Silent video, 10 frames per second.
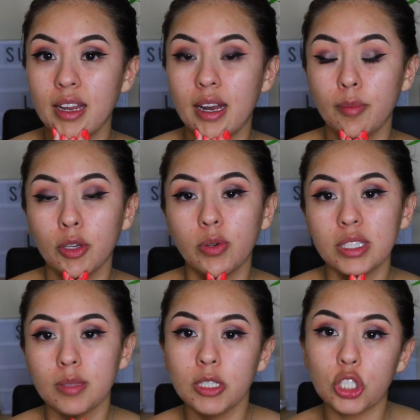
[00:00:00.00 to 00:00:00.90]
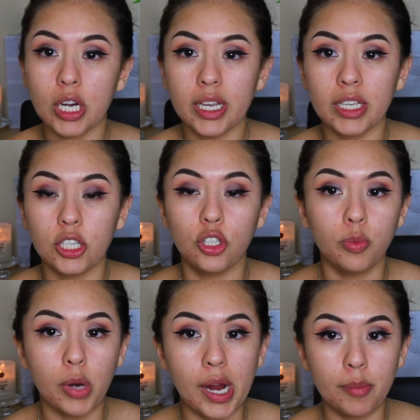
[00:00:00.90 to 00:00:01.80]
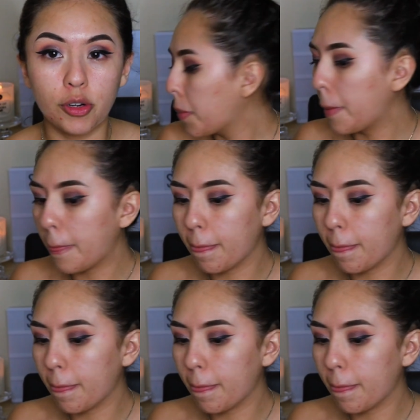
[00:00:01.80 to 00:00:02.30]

and I'm going to be trying a new primer.